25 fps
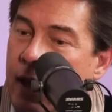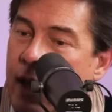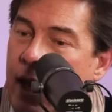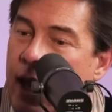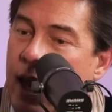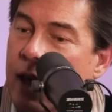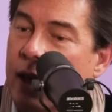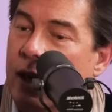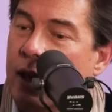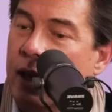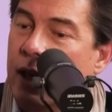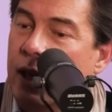
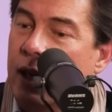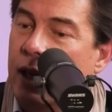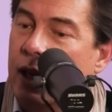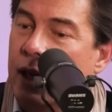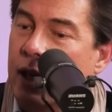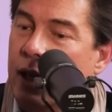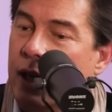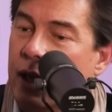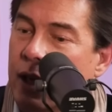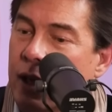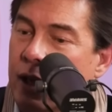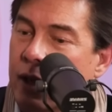And
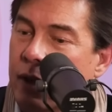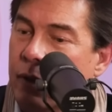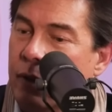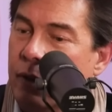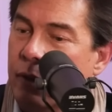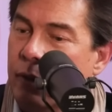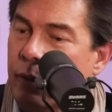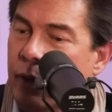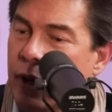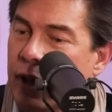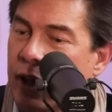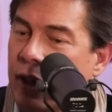
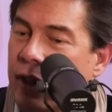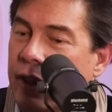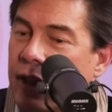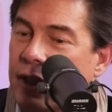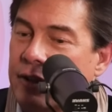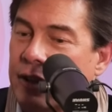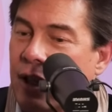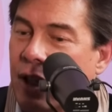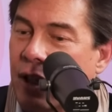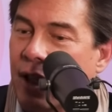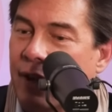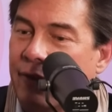one of the things
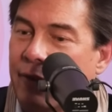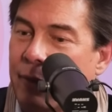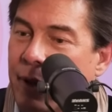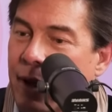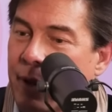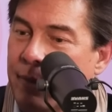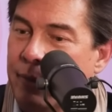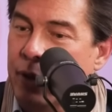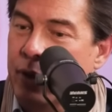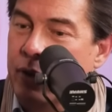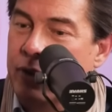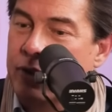I love
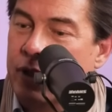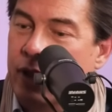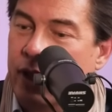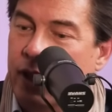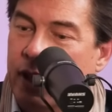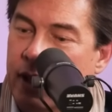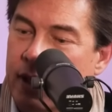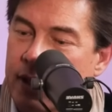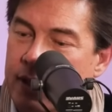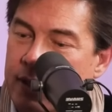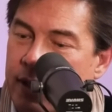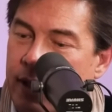about
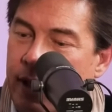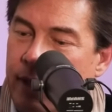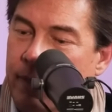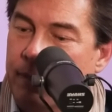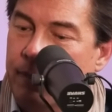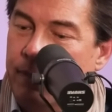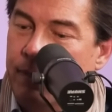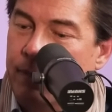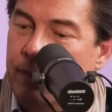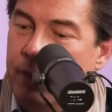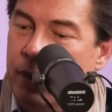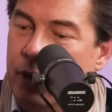music is that
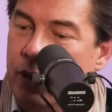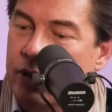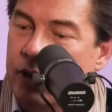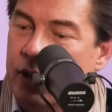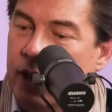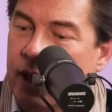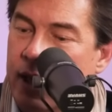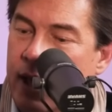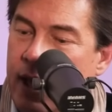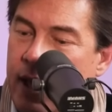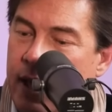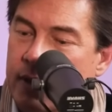
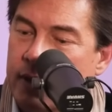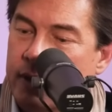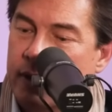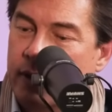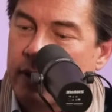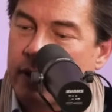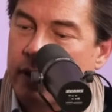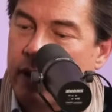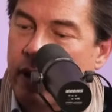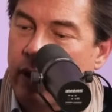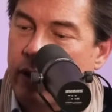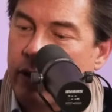music has
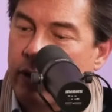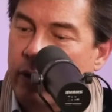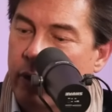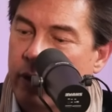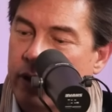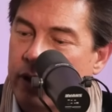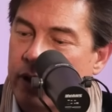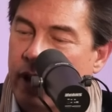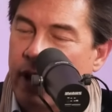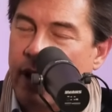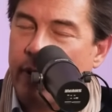this characteristic.